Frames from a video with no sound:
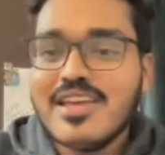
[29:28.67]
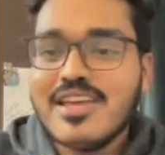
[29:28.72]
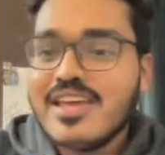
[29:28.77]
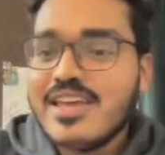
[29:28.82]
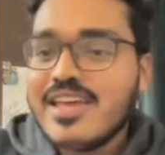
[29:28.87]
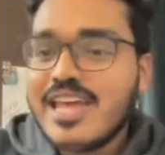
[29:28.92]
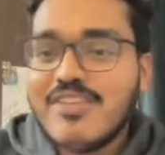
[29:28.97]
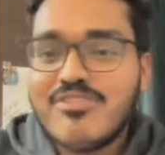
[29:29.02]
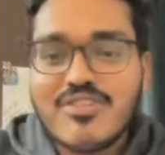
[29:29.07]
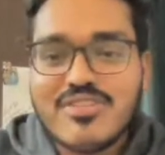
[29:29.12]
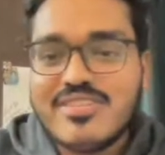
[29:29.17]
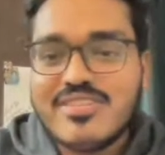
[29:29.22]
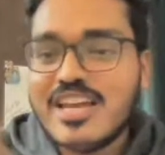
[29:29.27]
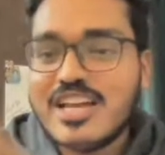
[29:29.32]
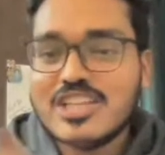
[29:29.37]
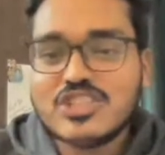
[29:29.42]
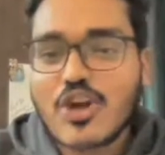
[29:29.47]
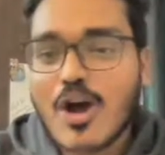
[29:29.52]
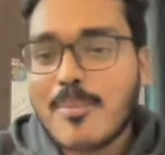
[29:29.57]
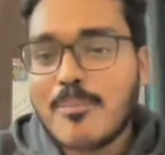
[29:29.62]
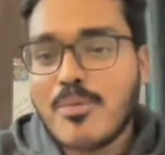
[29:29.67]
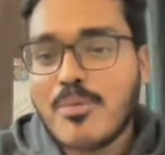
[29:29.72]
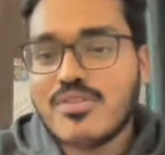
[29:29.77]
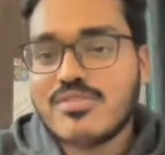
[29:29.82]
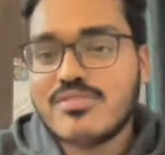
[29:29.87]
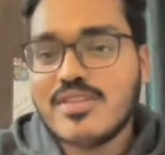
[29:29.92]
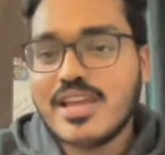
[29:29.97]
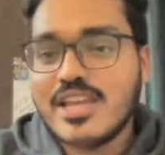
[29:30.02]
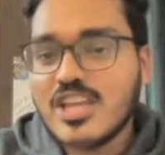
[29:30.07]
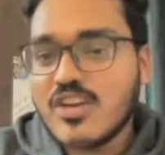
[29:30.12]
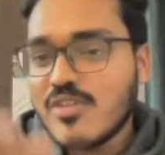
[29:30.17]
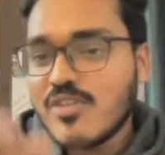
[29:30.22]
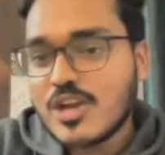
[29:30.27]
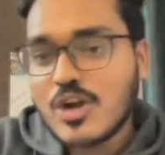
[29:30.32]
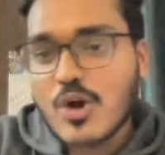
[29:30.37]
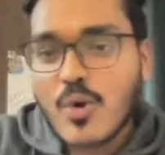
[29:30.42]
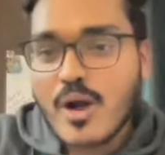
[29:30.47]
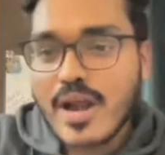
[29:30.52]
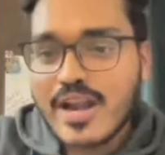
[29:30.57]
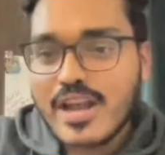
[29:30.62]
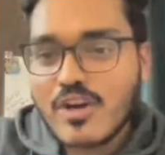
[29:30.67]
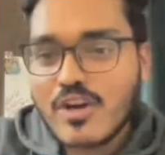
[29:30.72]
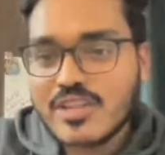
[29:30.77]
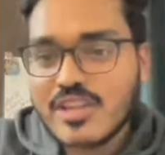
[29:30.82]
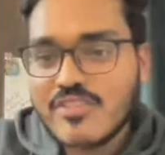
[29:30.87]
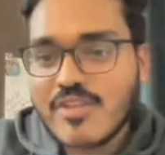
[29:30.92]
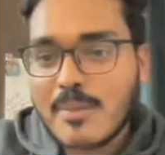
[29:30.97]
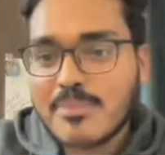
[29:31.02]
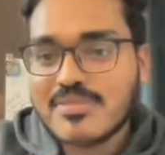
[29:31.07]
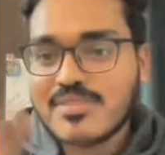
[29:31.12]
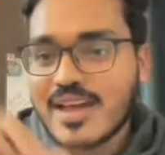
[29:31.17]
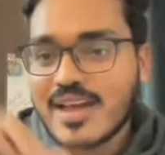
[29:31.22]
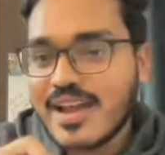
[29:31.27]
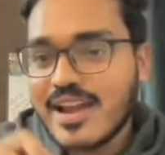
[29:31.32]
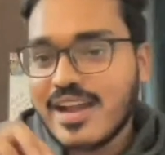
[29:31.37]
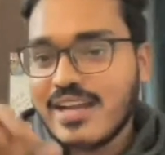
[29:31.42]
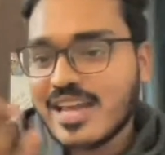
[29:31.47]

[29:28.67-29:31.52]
if you see a job posting, you will go ahead on the website